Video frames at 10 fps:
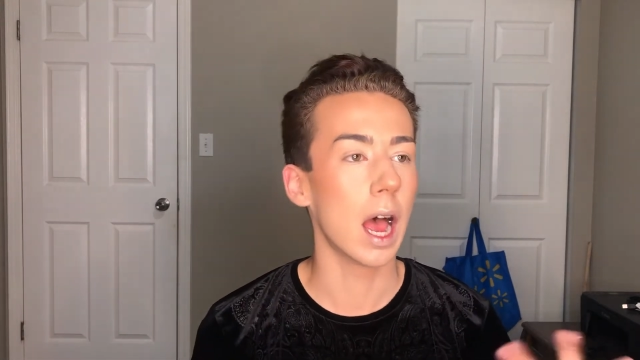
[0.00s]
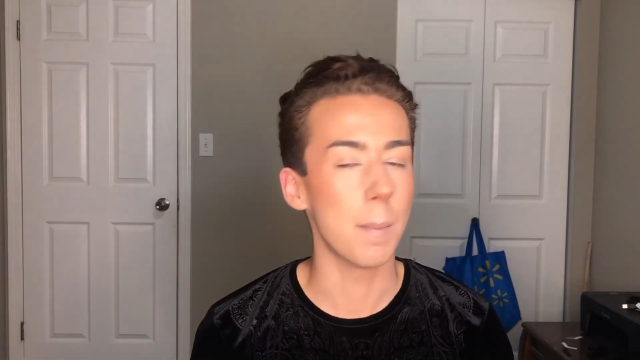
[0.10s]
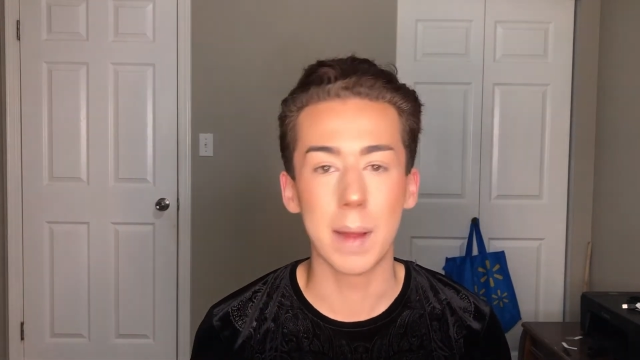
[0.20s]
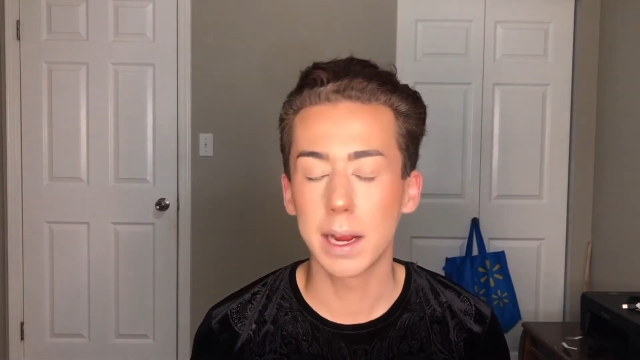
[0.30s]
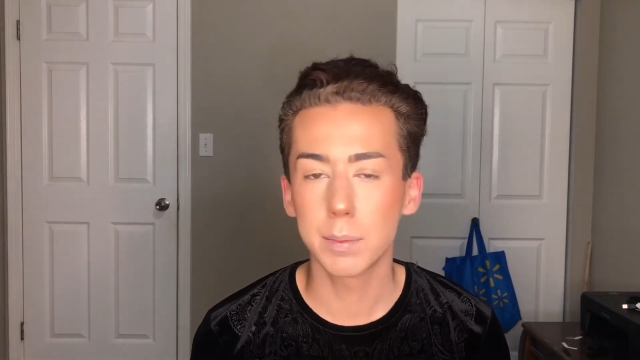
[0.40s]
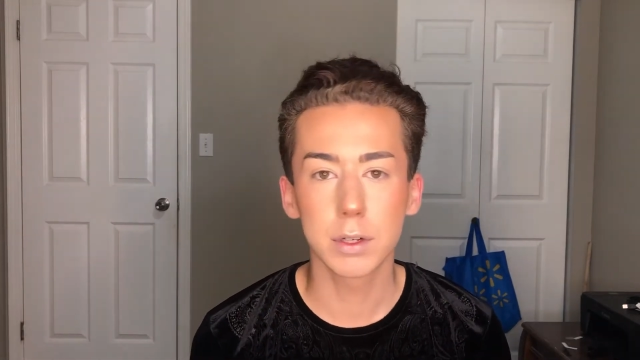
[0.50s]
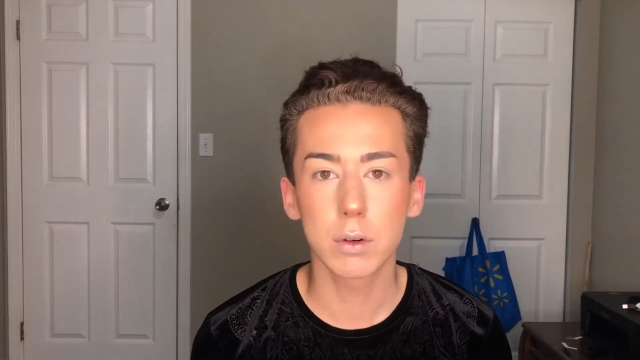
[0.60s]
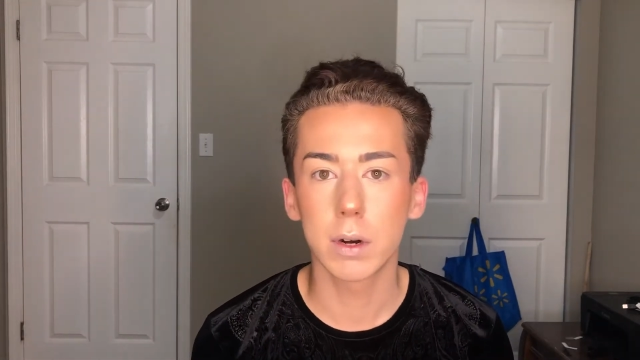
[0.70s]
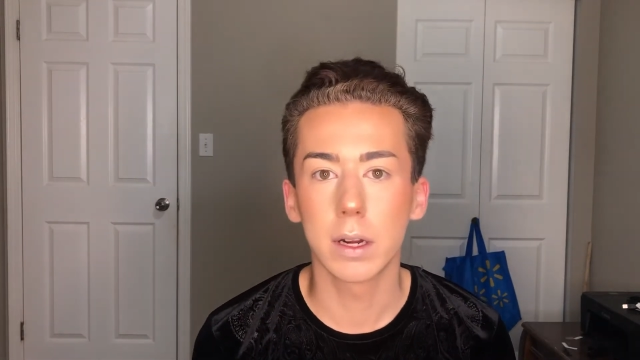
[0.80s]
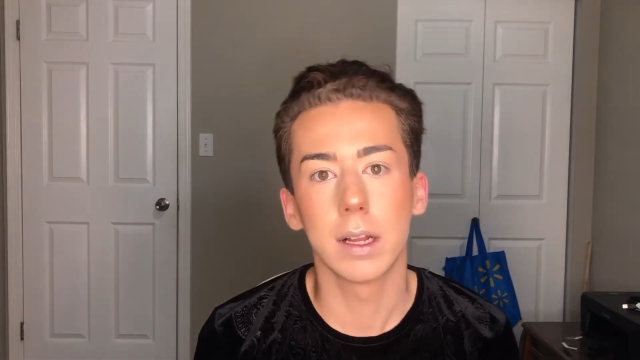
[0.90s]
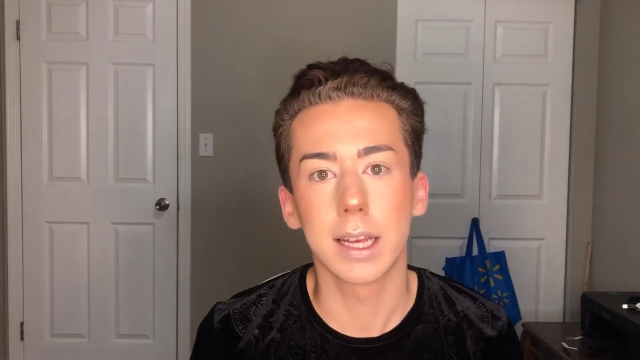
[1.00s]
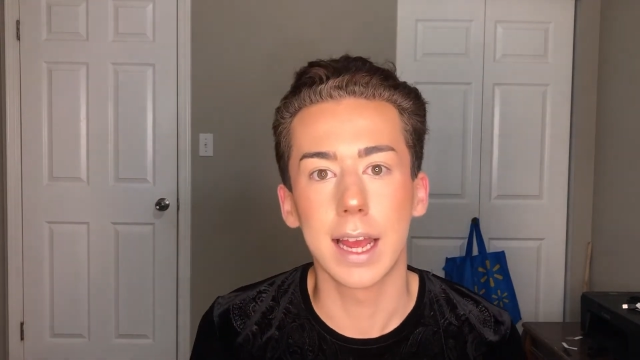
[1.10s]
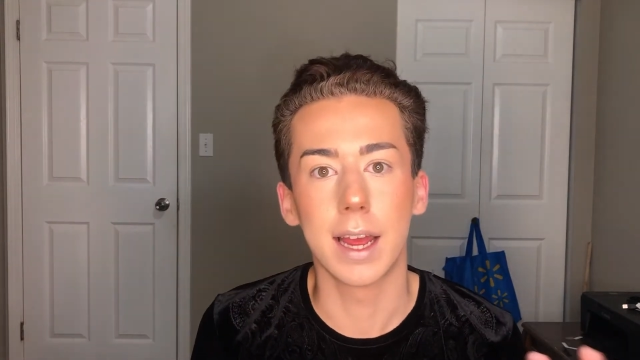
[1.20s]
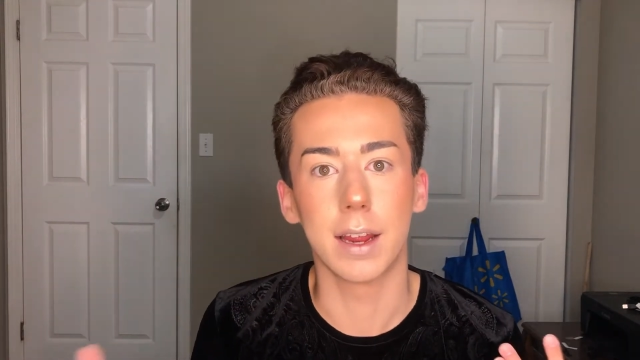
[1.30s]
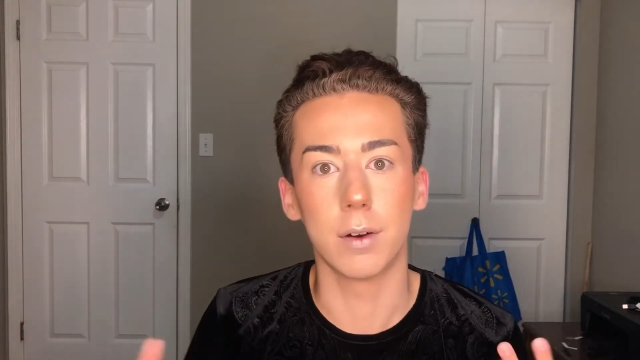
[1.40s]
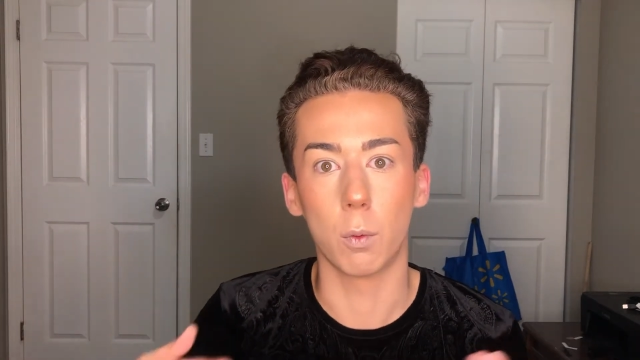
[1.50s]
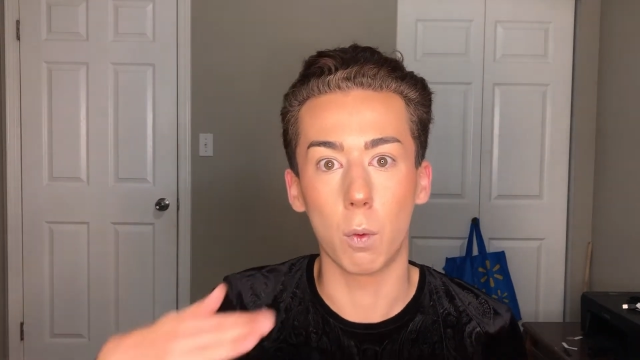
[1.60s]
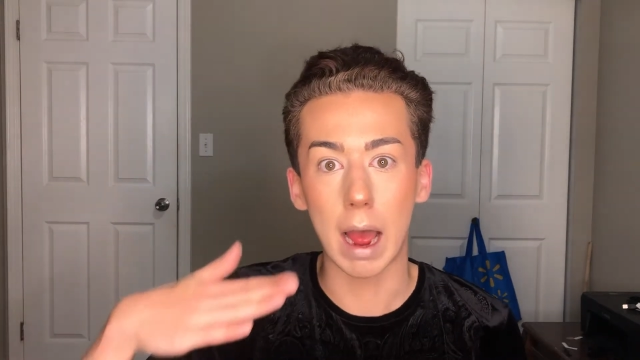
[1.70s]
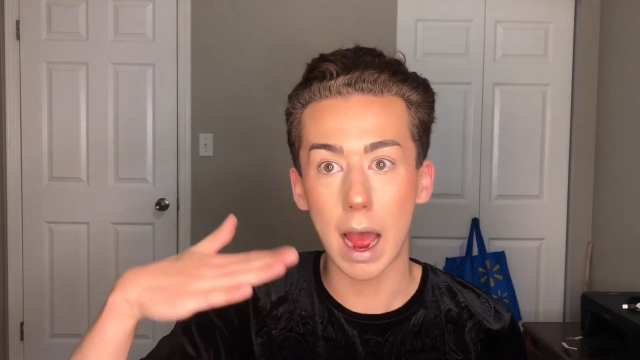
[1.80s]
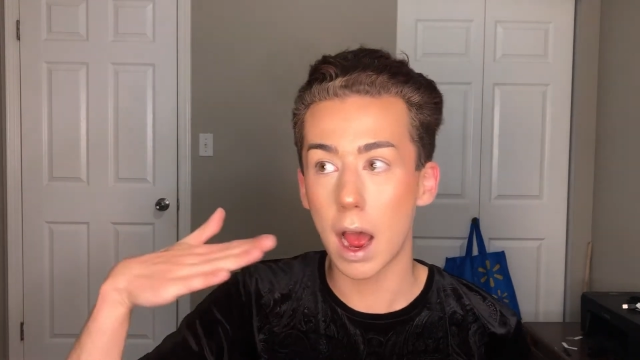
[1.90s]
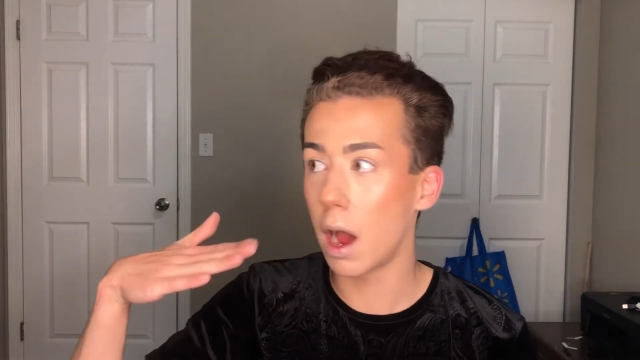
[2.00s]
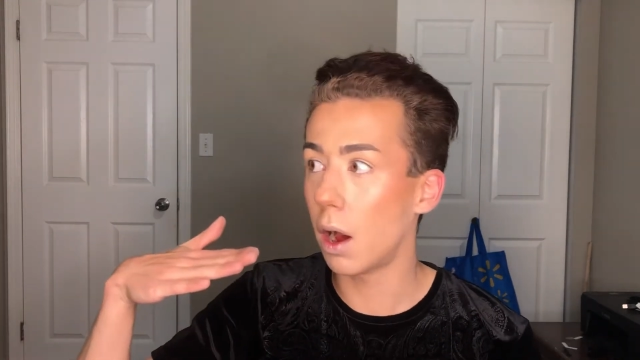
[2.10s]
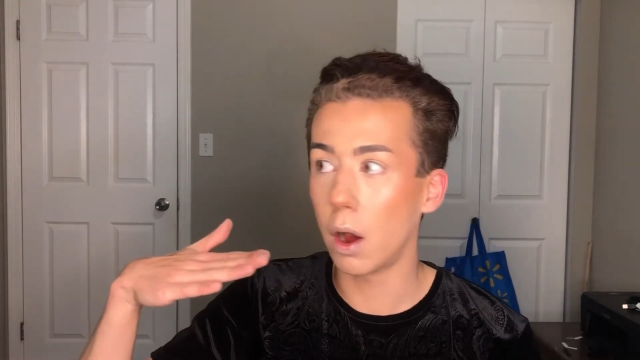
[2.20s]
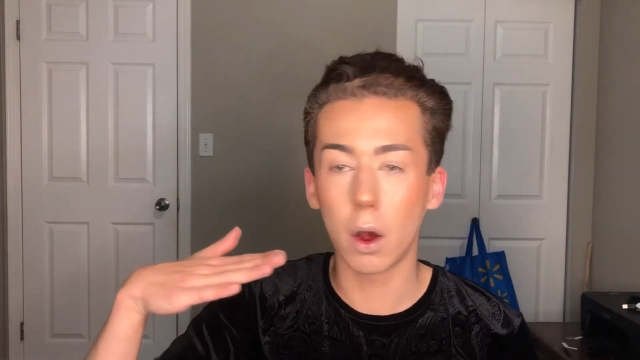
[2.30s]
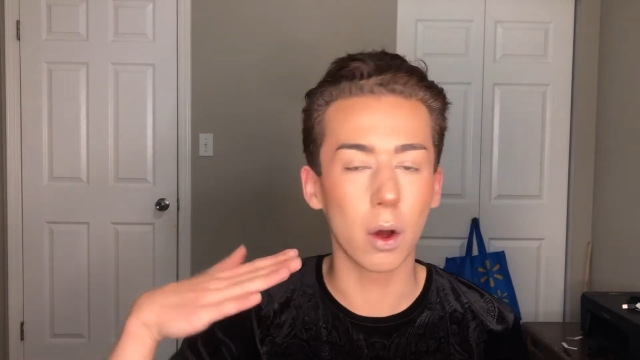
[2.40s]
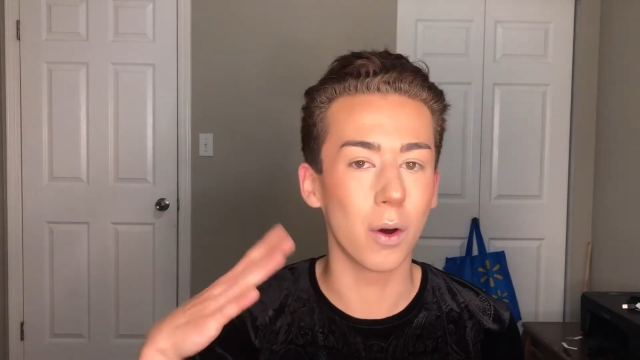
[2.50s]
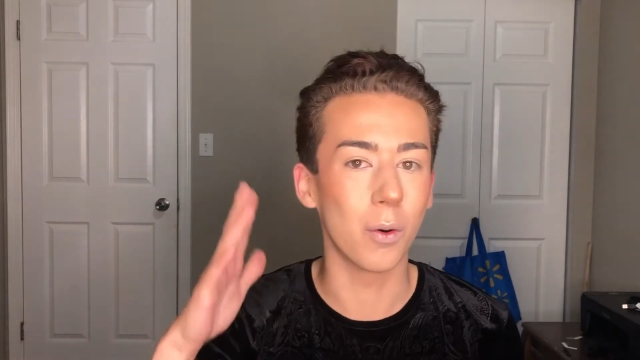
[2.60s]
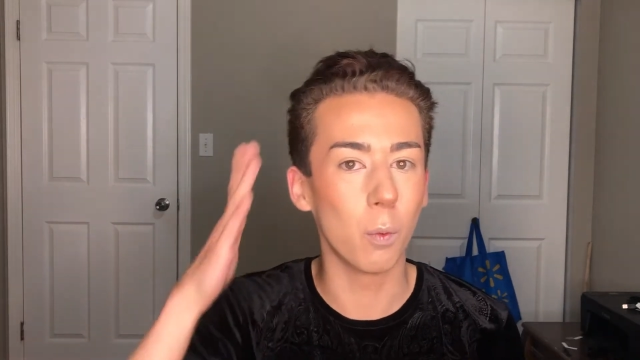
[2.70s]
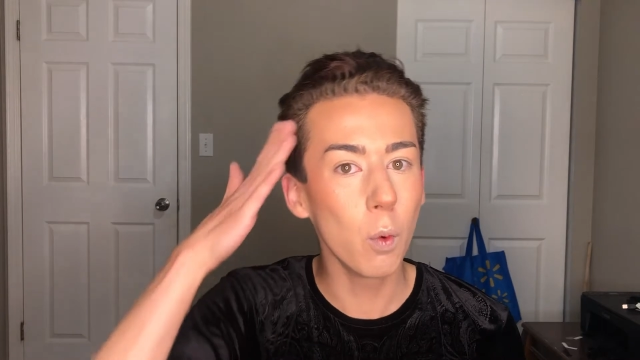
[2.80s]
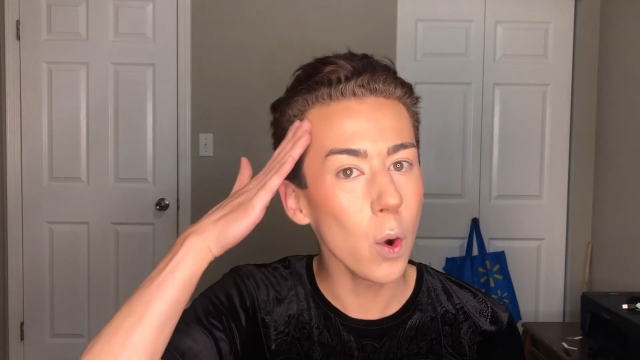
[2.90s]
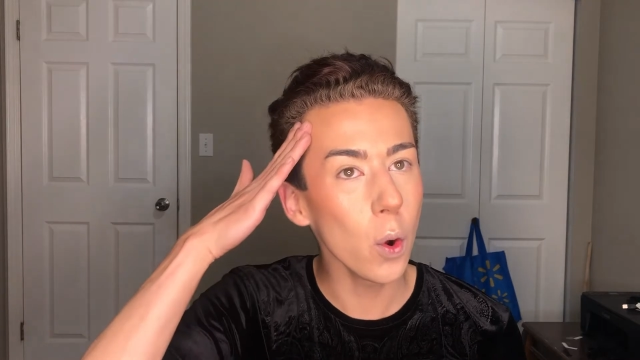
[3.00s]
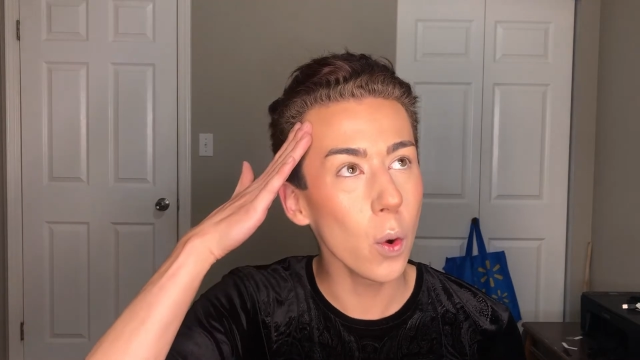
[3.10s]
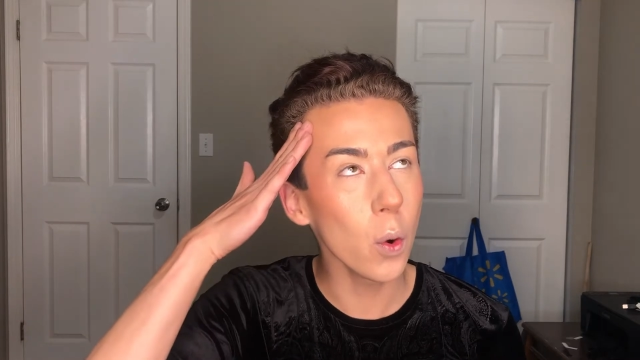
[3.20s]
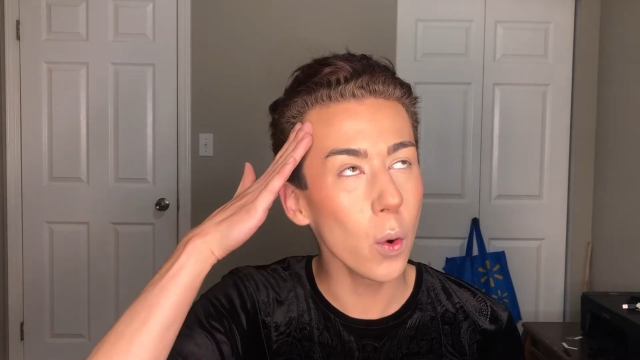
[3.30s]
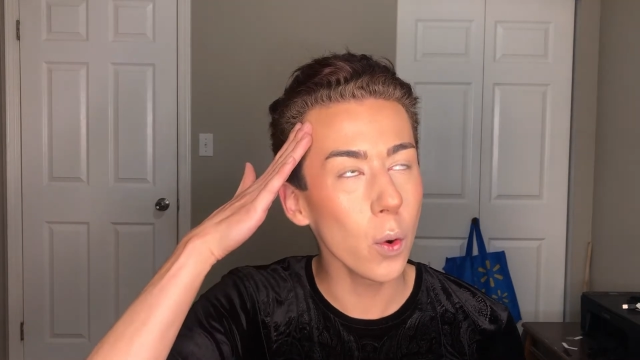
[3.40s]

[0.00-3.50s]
a makeup tutorial again. Wow. Woo.